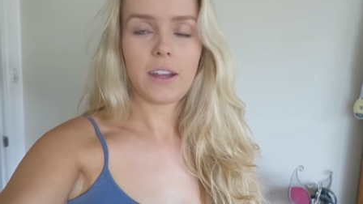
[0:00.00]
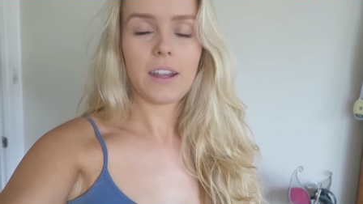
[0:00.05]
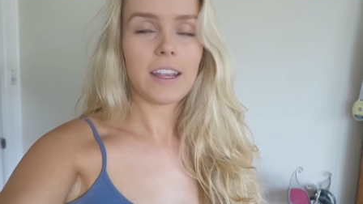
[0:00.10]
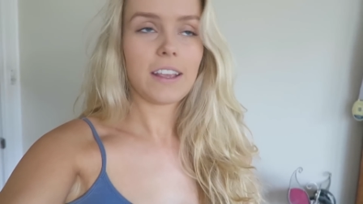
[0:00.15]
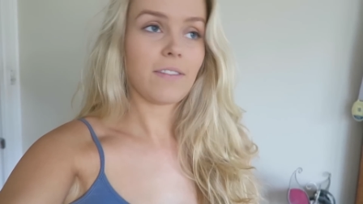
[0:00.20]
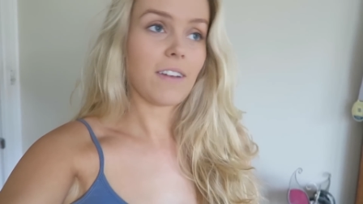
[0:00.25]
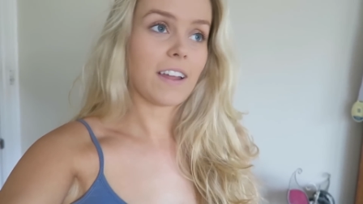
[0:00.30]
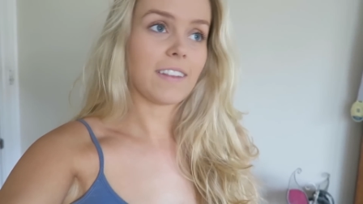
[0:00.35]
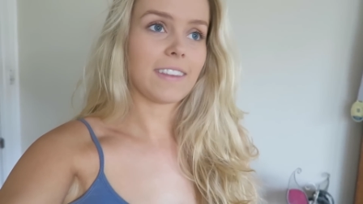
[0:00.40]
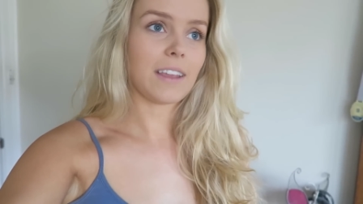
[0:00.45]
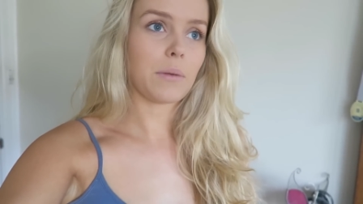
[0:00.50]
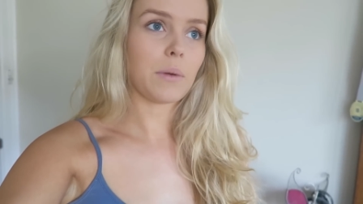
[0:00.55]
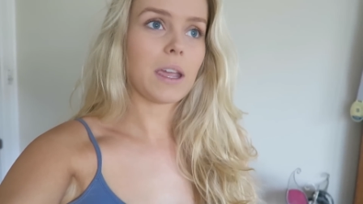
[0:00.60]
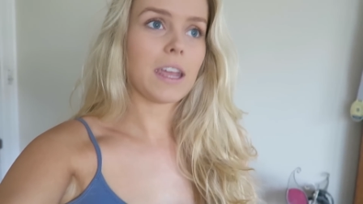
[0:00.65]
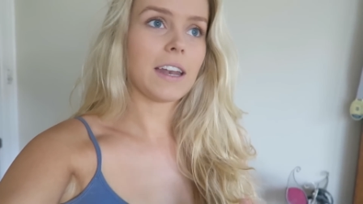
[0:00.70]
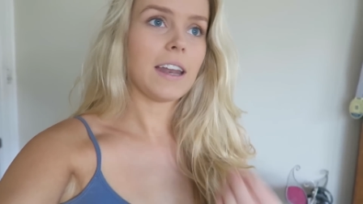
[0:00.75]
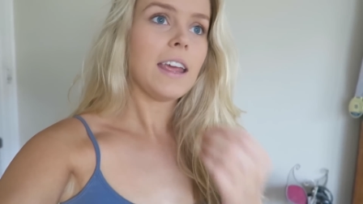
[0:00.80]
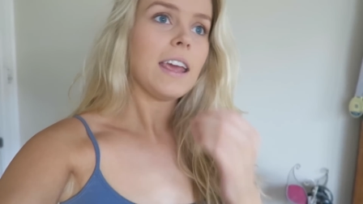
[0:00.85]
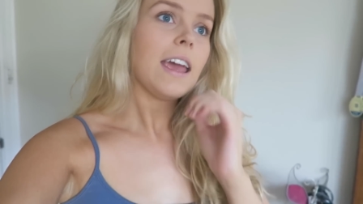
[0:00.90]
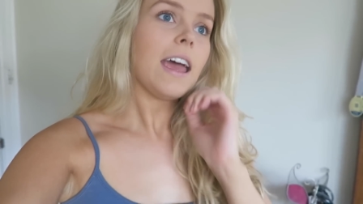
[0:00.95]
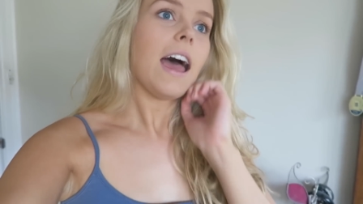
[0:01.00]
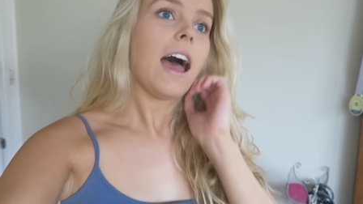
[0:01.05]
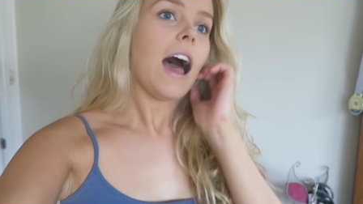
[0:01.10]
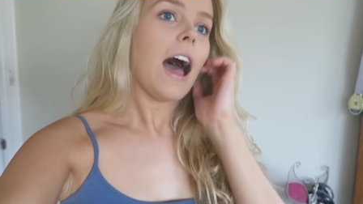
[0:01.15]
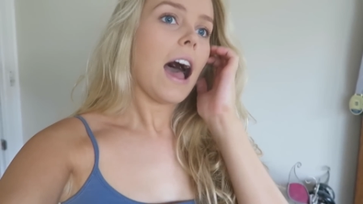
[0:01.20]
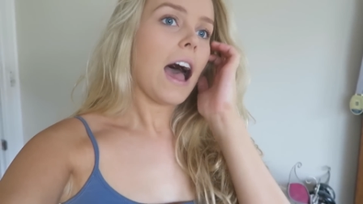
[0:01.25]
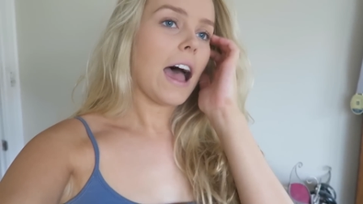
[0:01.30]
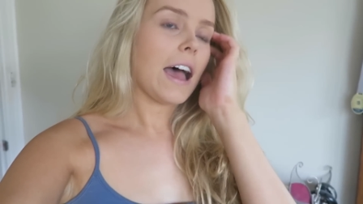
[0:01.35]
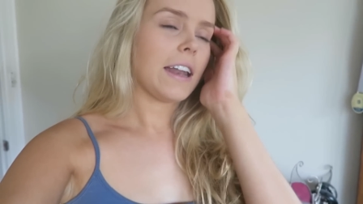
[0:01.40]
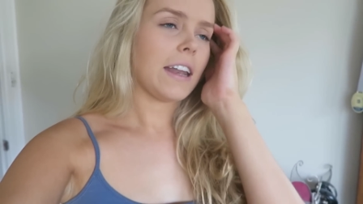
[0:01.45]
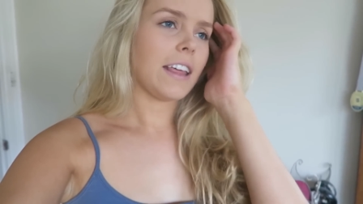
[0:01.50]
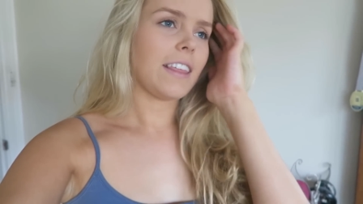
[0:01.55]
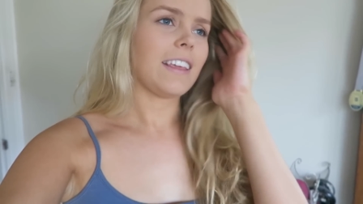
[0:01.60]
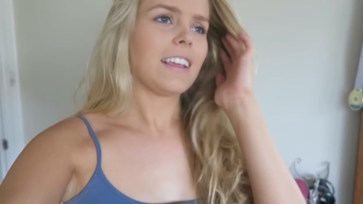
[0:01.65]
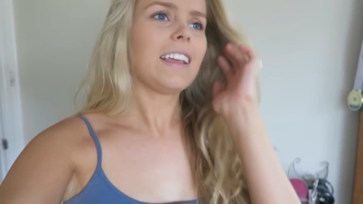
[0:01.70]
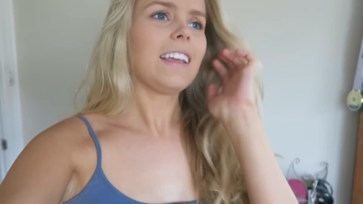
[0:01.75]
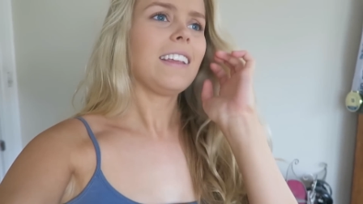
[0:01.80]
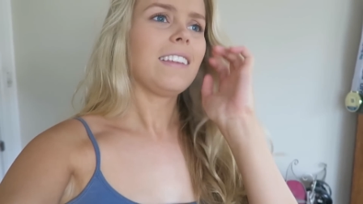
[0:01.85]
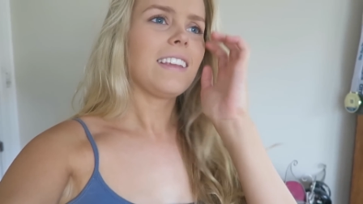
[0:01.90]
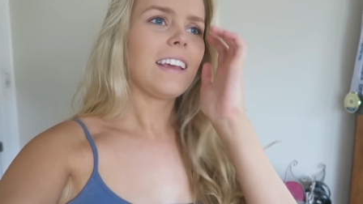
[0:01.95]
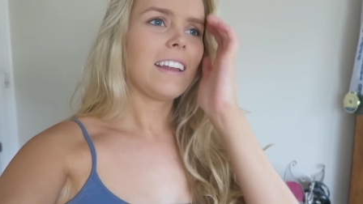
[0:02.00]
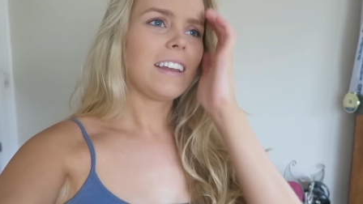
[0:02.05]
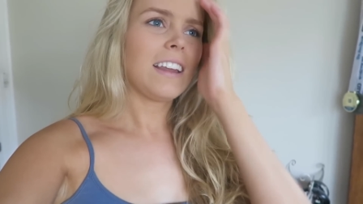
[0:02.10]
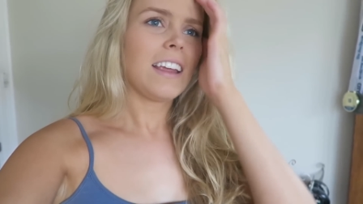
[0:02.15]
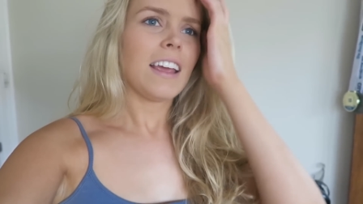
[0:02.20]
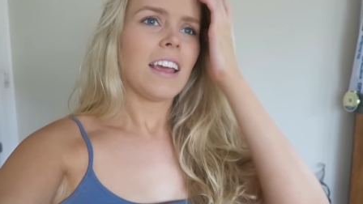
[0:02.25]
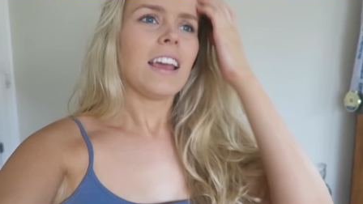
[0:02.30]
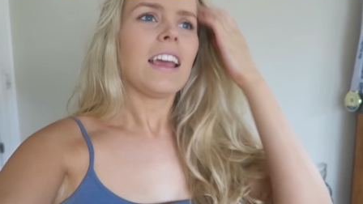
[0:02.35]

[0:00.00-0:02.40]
He finds that weird. And I think he said